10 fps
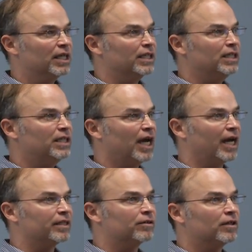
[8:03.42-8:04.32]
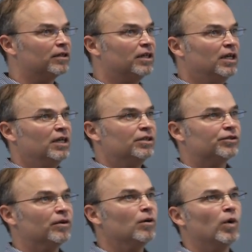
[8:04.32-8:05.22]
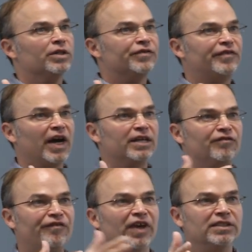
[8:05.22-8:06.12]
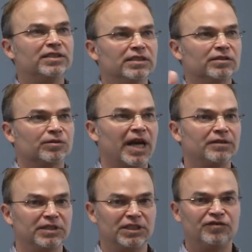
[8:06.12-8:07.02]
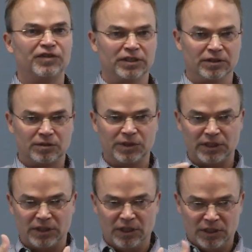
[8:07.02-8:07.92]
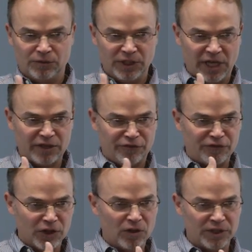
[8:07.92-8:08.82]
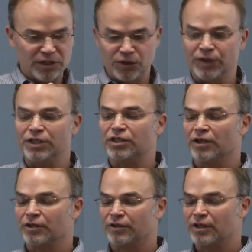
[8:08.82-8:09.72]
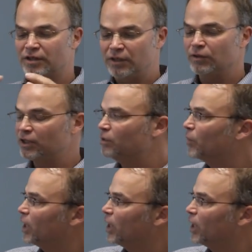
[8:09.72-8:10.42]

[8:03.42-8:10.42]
in econ, there aren't there aren't well-defined fences around these fields. We we kind of flow into each other, and the theory that you